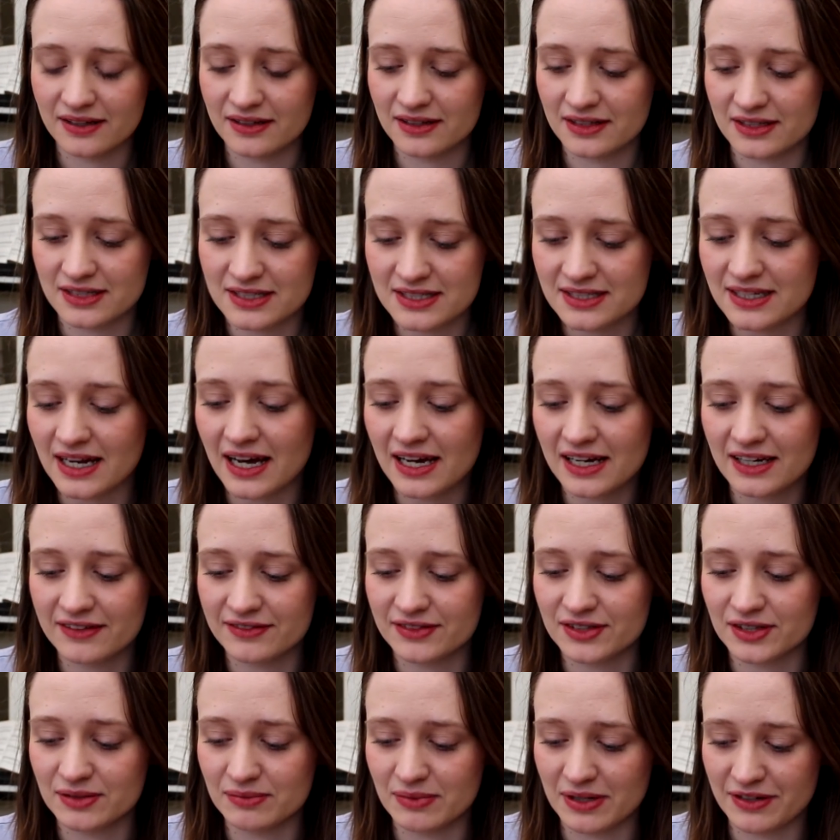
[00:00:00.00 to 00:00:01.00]
the stack I've
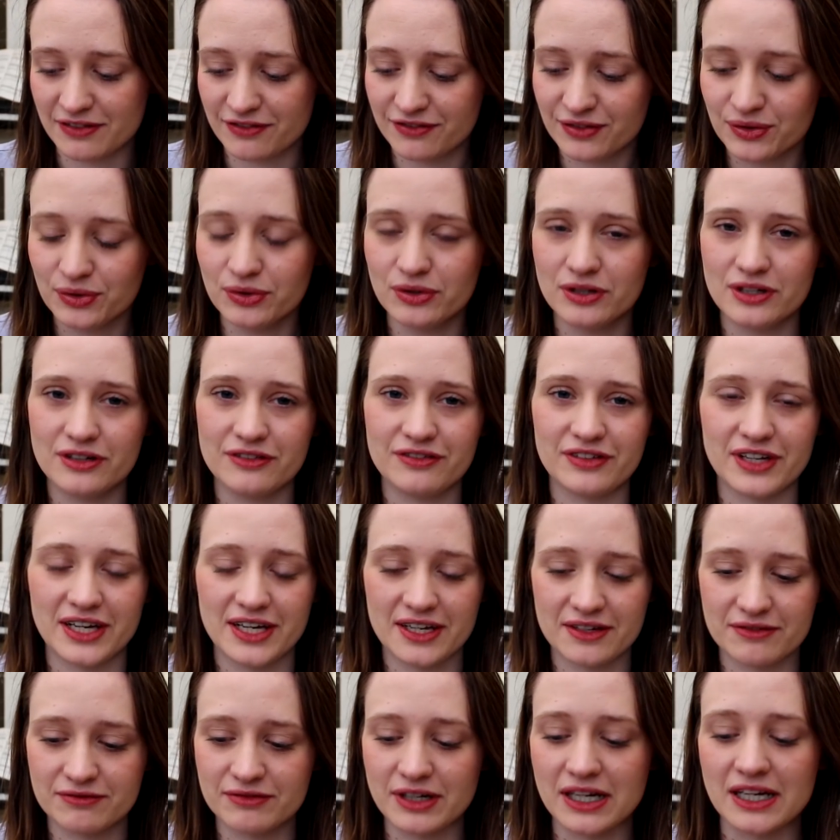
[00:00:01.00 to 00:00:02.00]
got, my four of
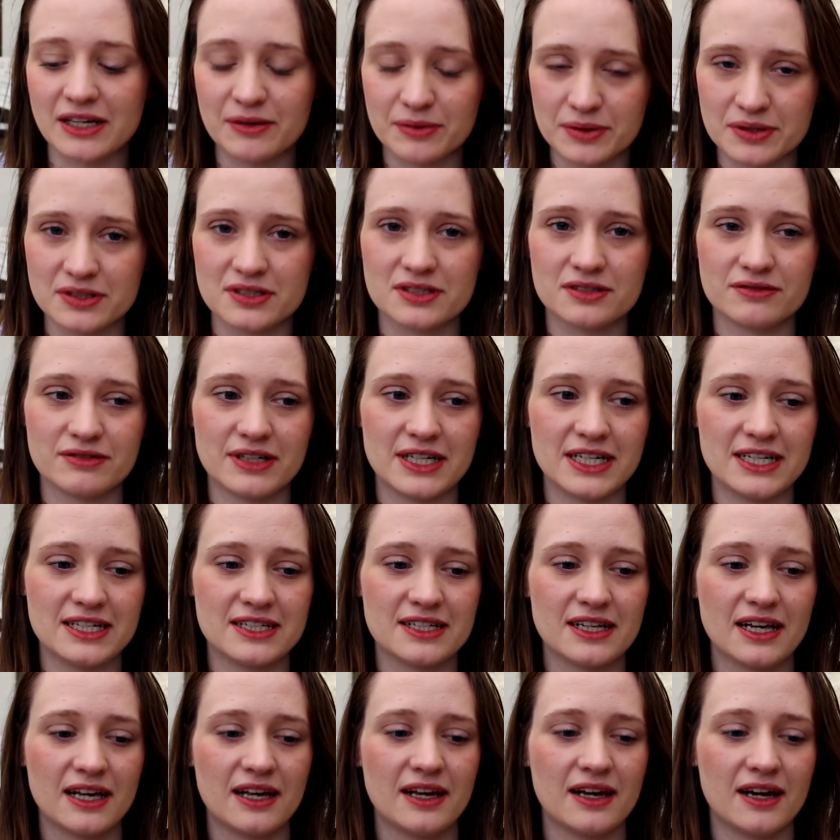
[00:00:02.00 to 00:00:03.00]
like really want to read,
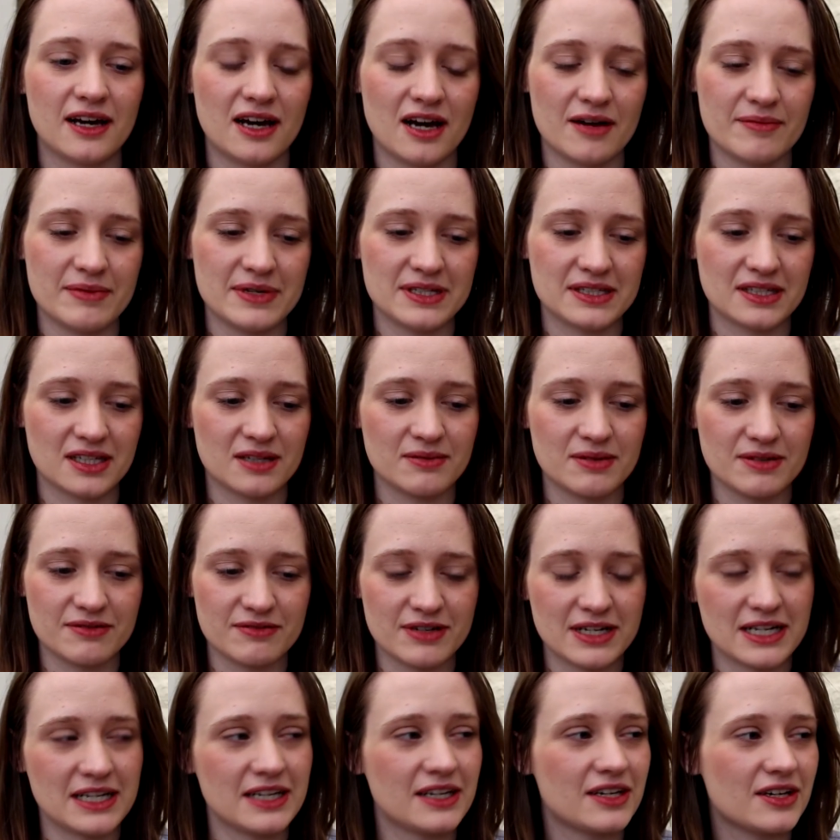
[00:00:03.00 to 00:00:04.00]
is going to be a
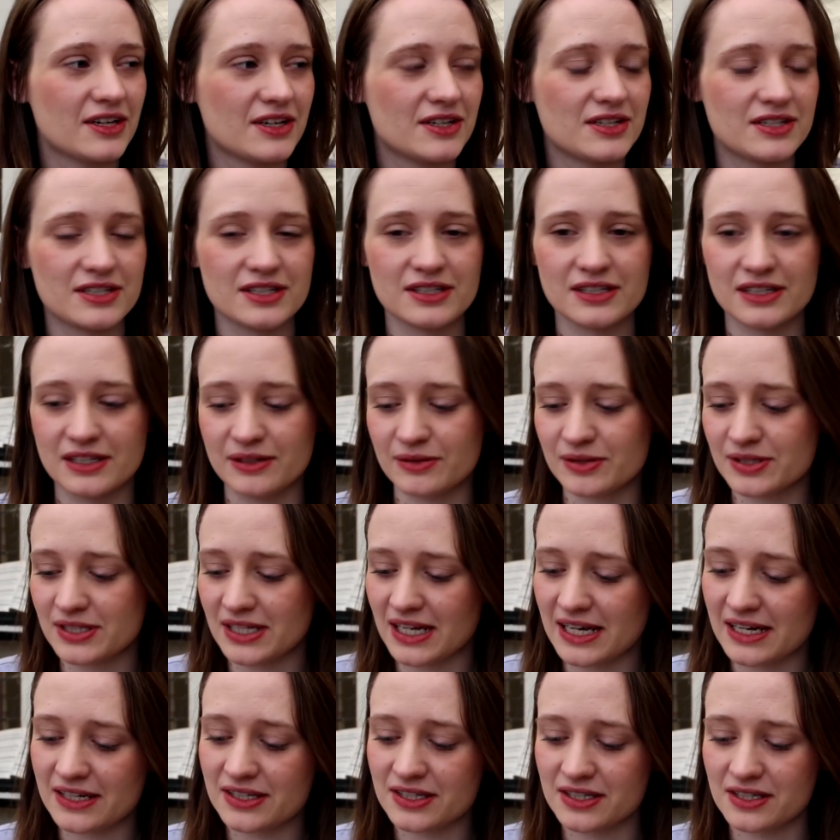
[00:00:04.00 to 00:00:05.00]
really good little
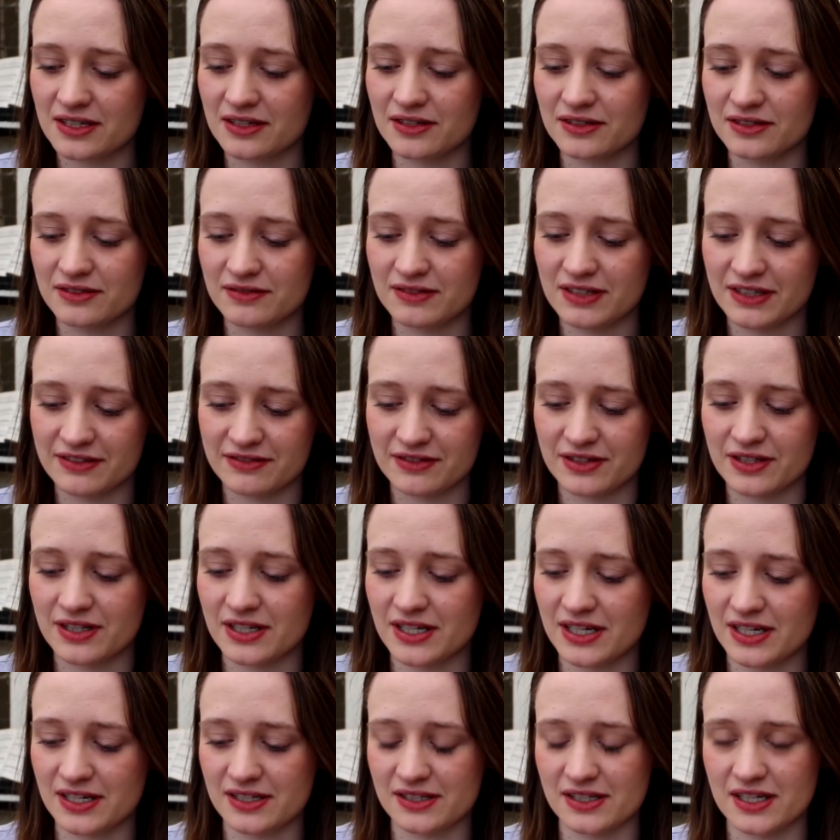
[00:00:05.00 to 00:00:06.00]
selection. Lots of different
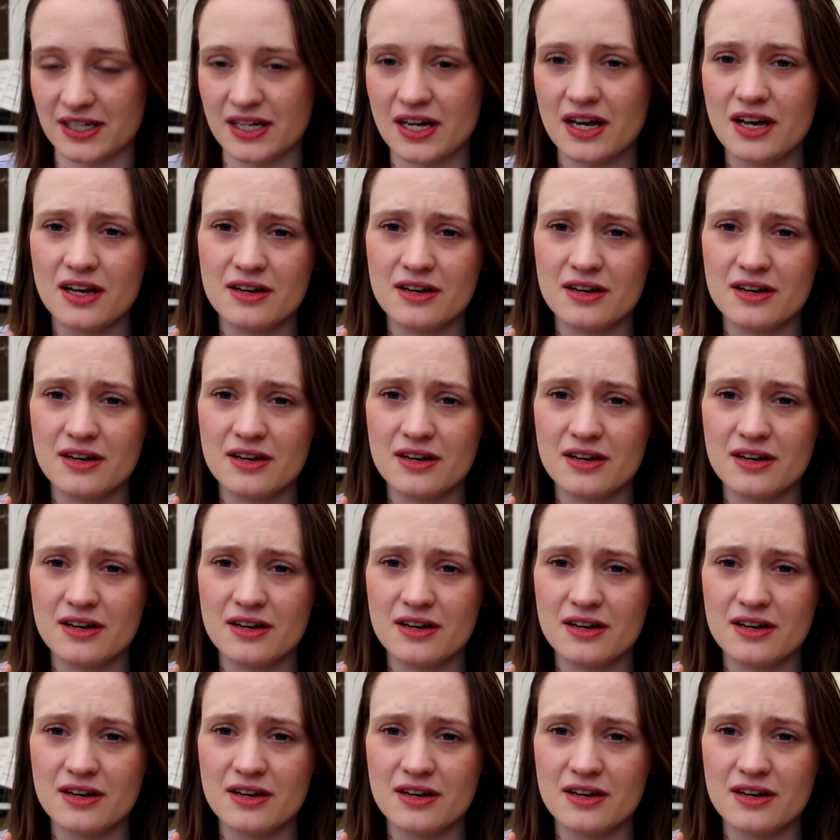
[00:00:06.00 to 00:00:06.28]
things, like